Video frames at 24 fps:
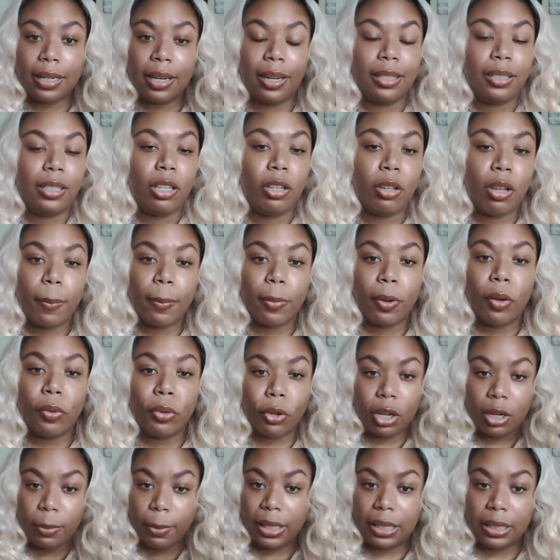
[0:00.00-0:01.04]
Let's say you upload
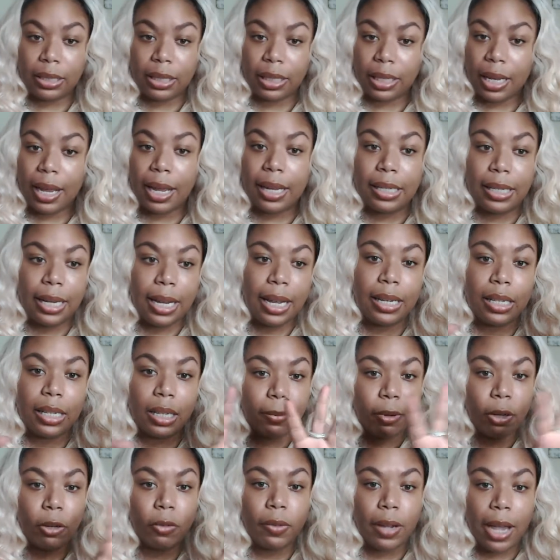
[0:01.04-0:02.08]
30 pieces of content into
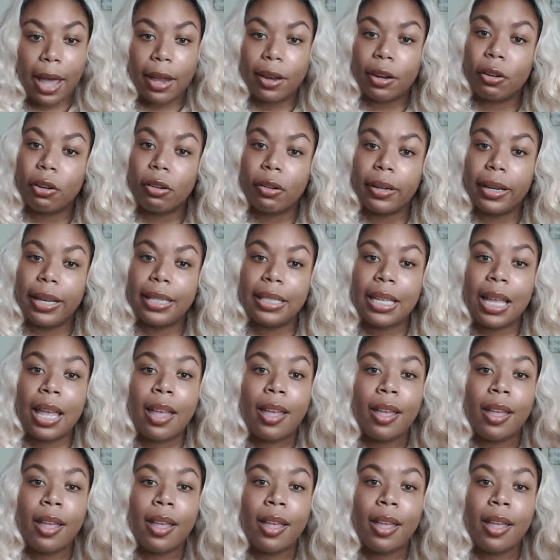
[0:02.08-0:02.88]
both categories.